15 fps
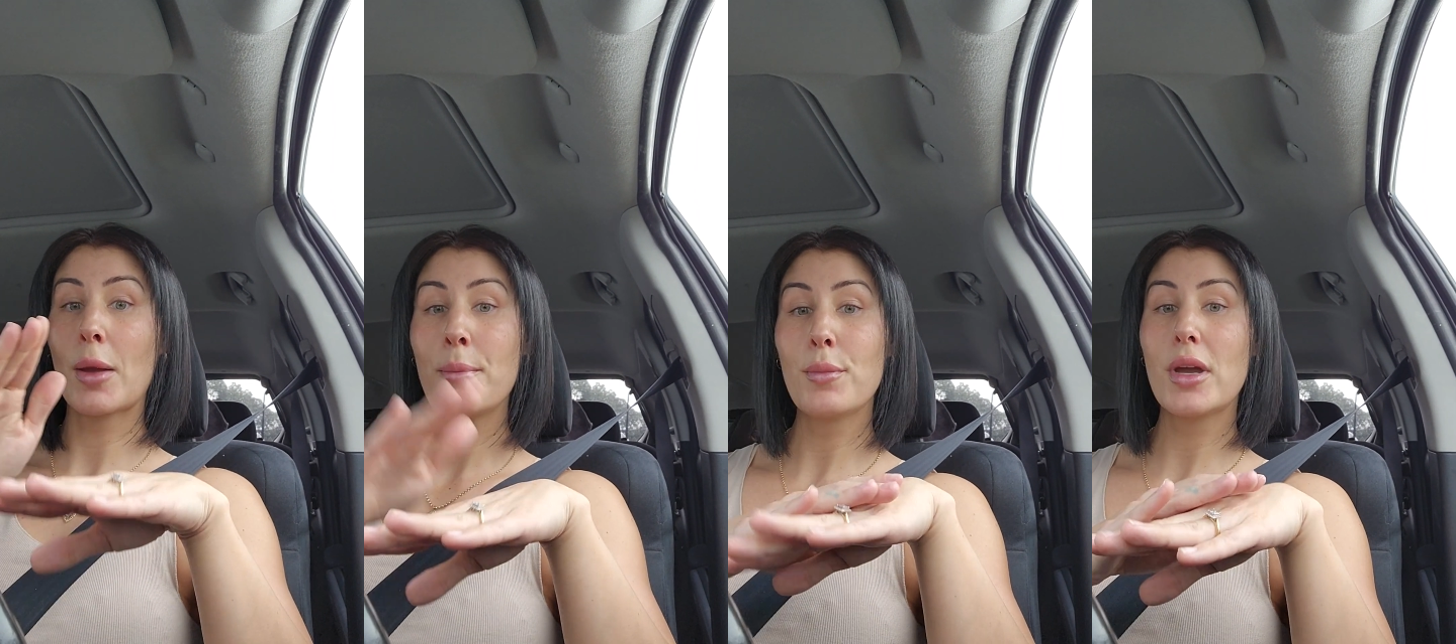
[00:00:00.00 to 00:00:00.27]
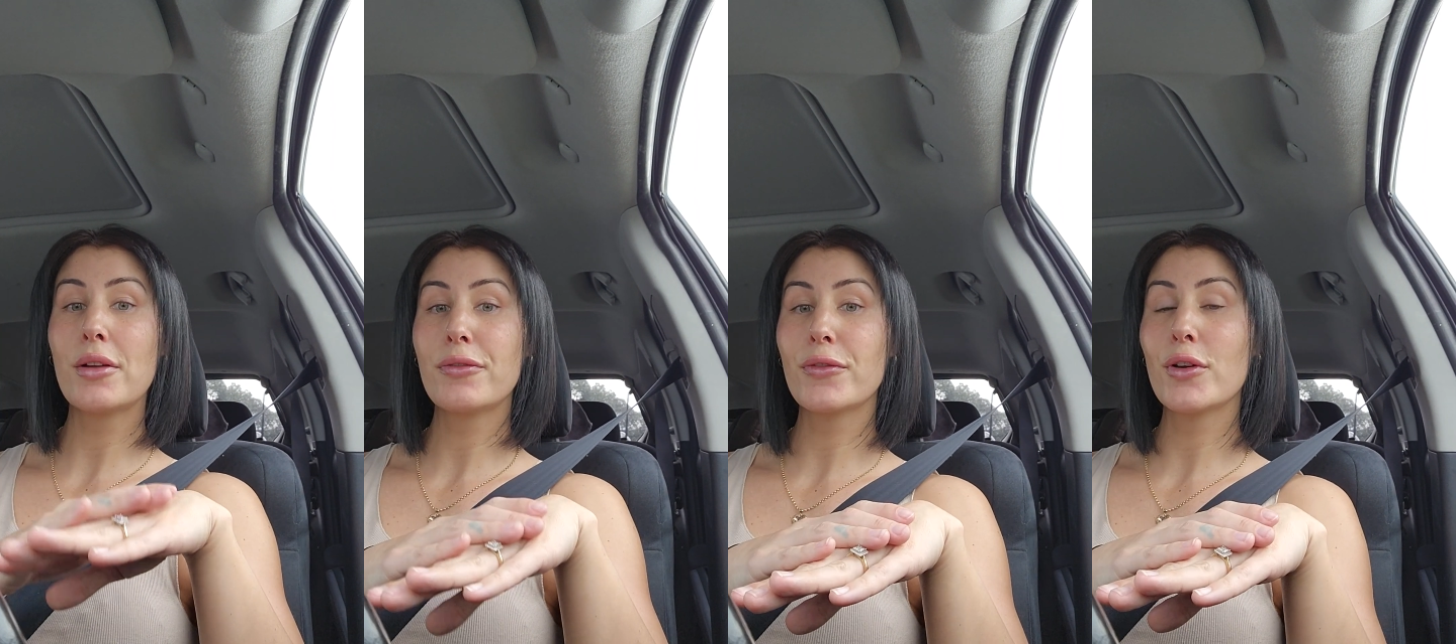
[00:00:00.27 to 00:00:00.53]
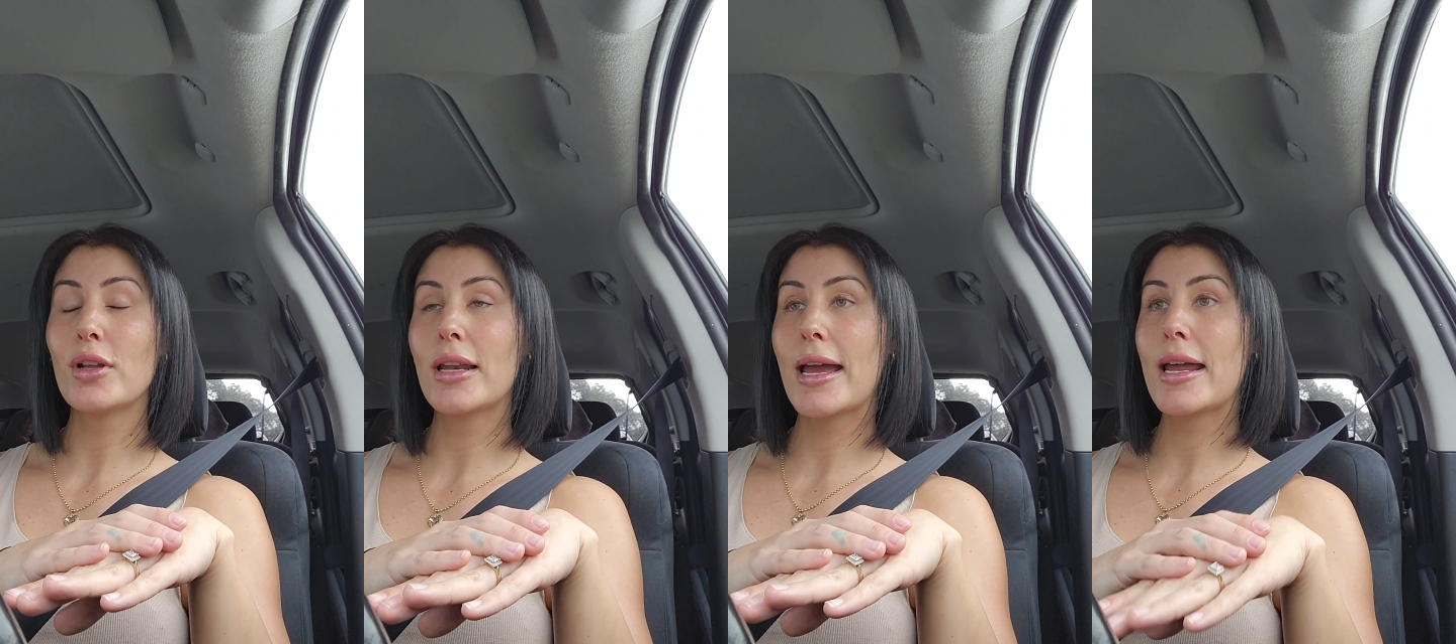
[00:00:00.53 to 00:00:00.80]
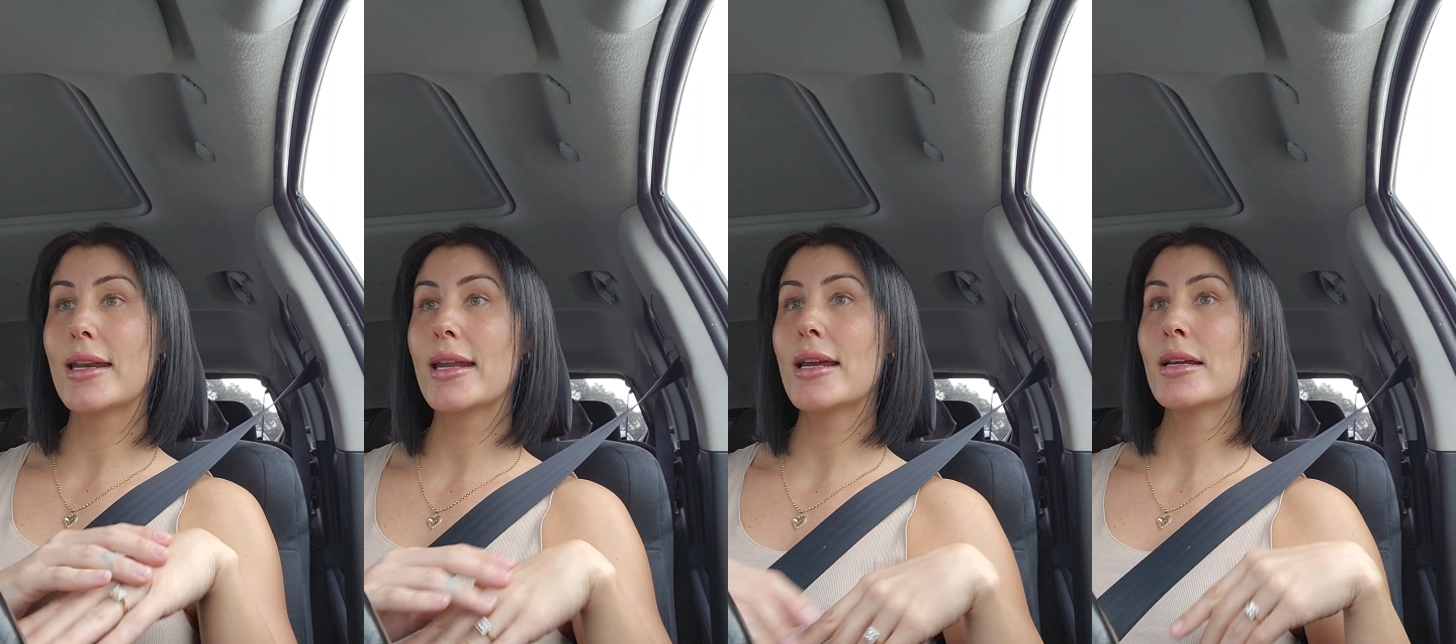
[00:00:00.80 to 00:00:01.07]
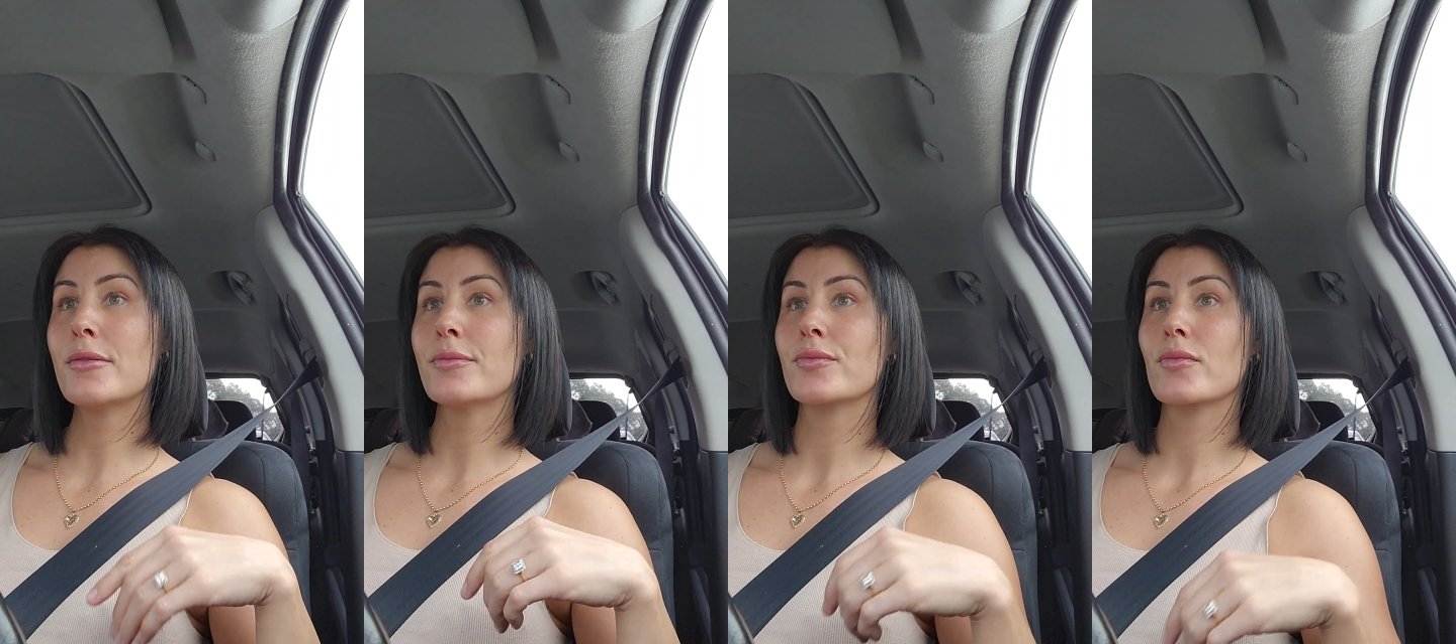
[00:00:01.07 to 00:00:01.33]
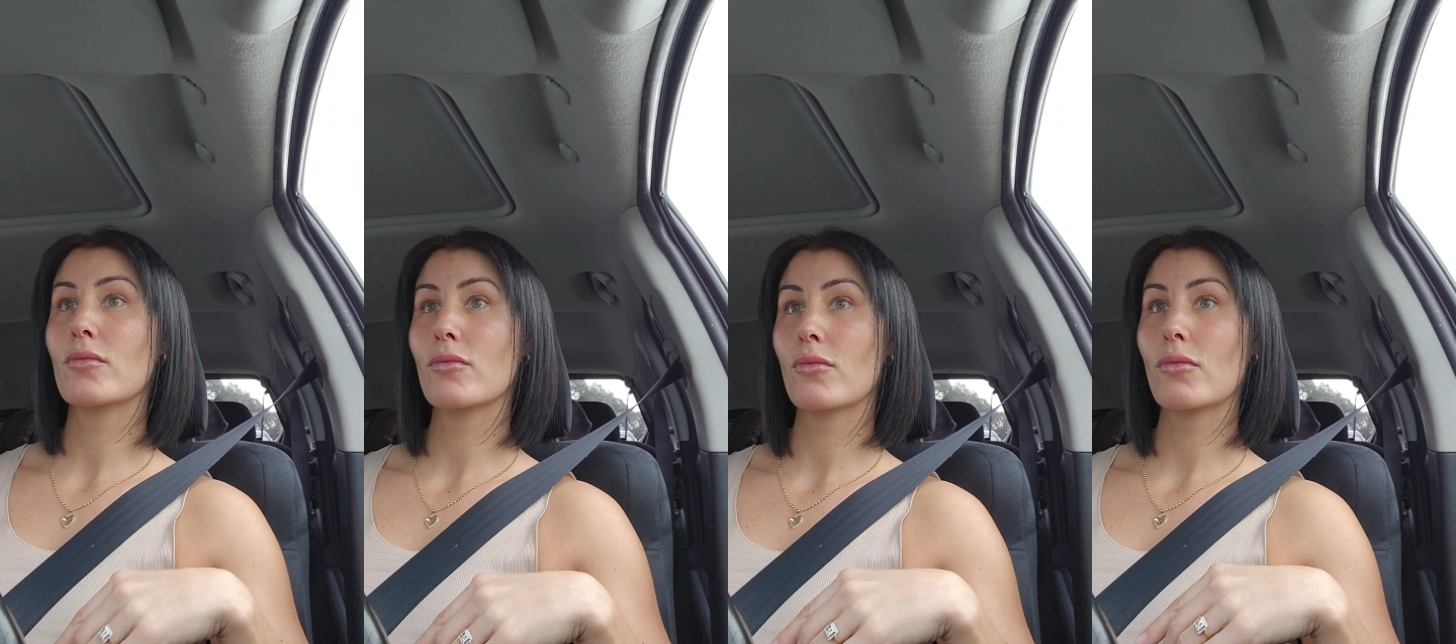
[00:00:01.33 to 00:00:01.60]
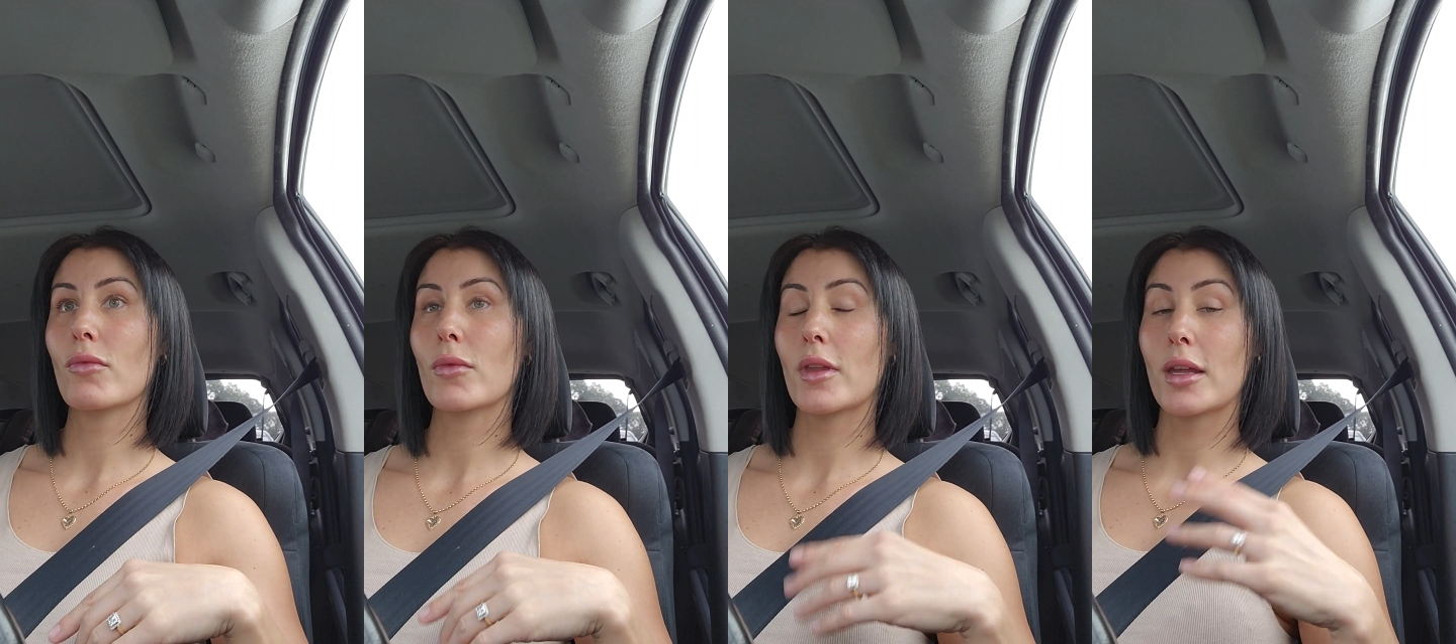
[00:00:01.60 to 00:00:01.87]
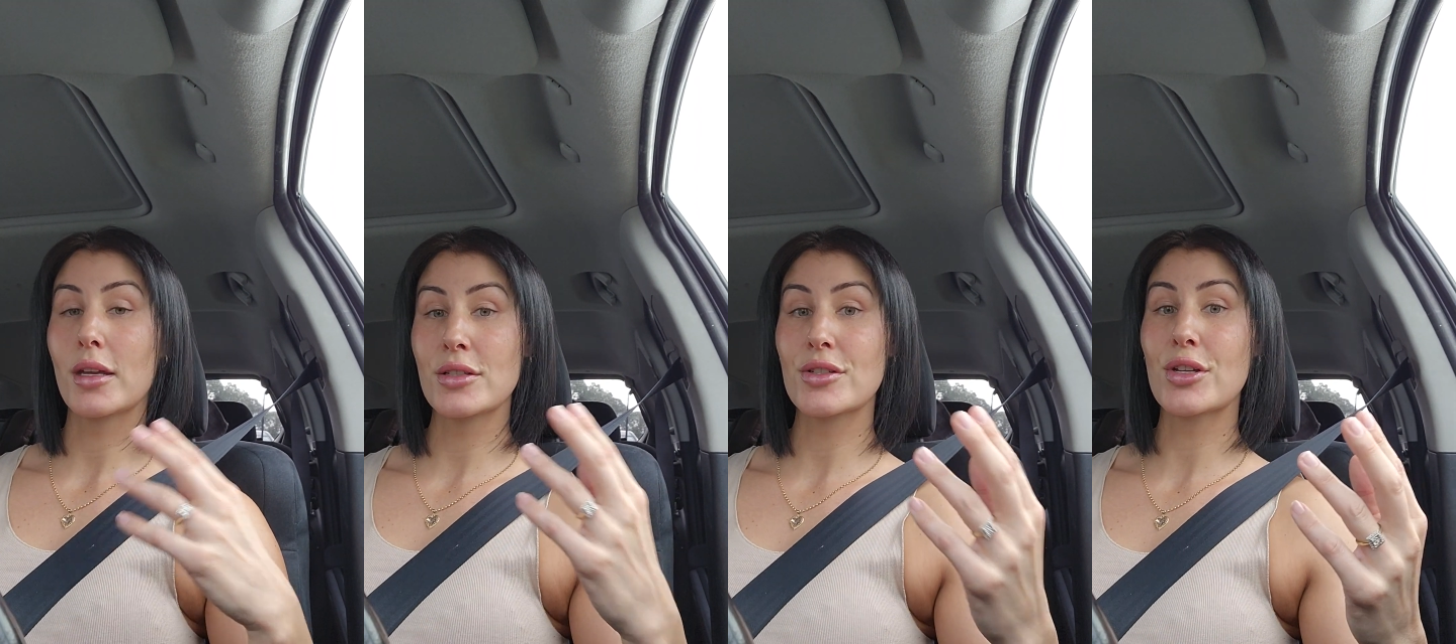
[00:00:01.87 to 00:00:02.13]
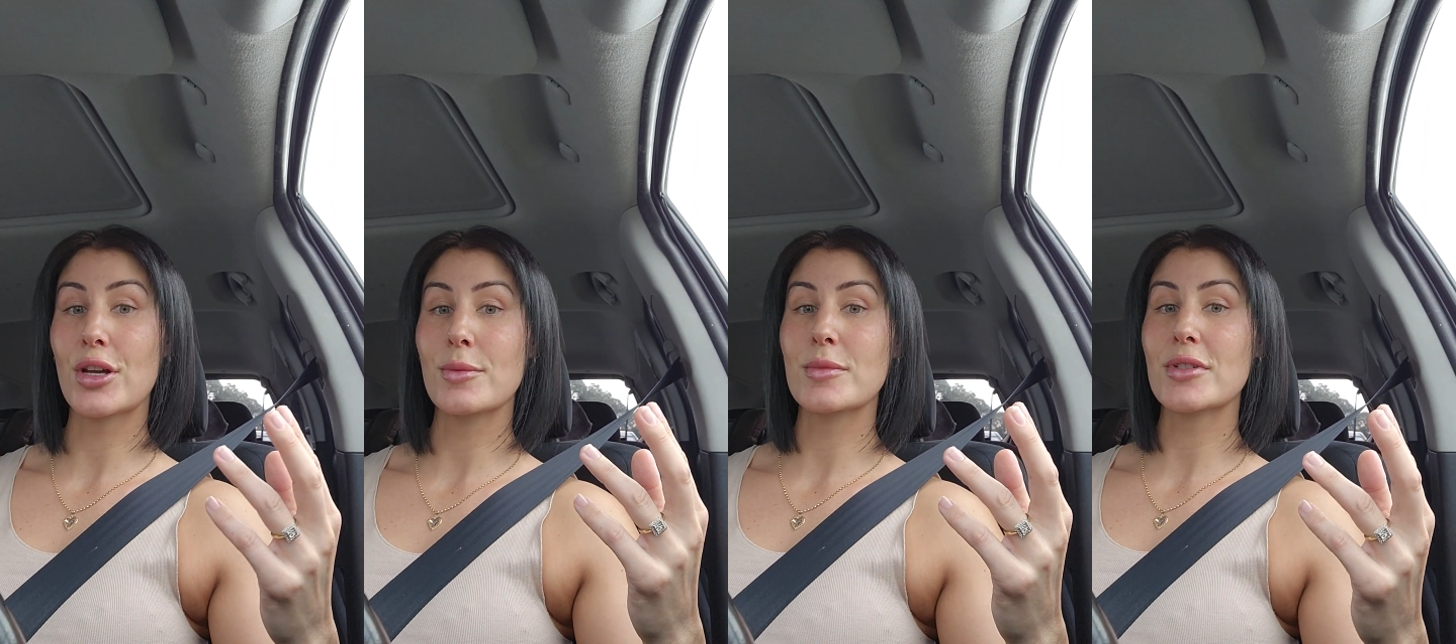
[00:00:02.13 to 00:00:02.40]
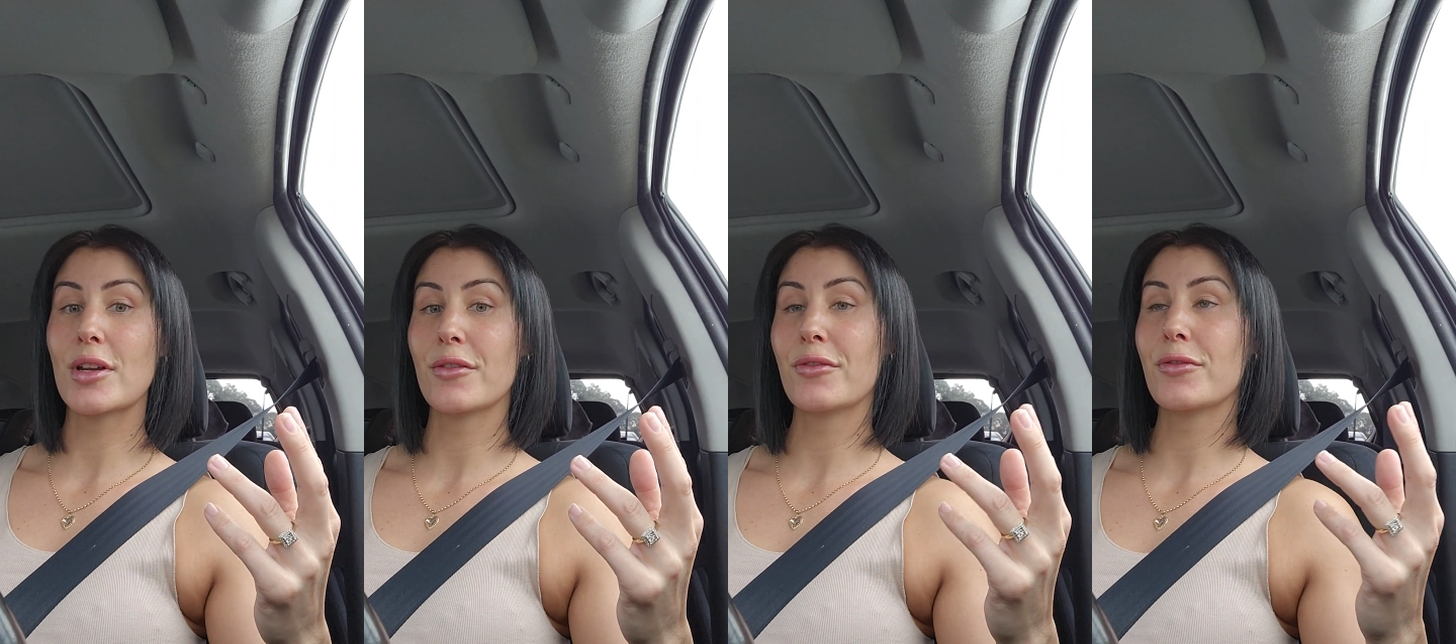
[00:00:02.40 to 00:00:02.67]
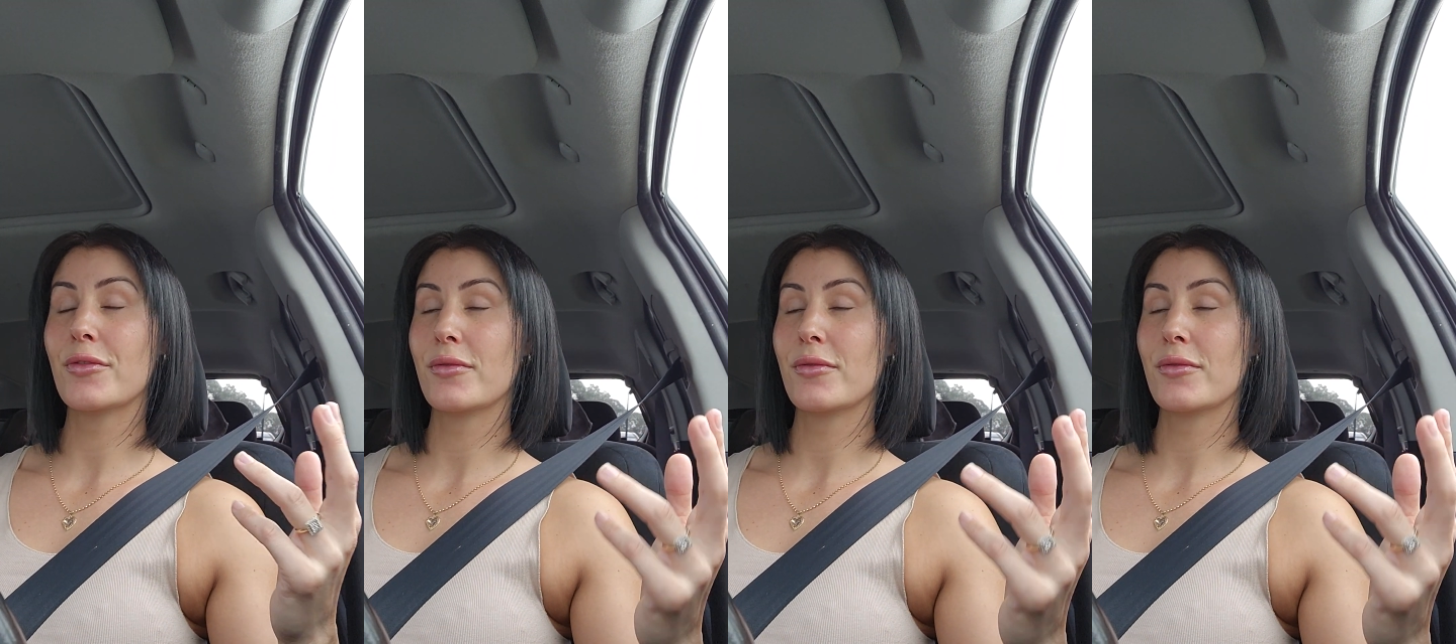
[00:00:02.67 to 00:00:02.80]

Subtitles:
landing in terms of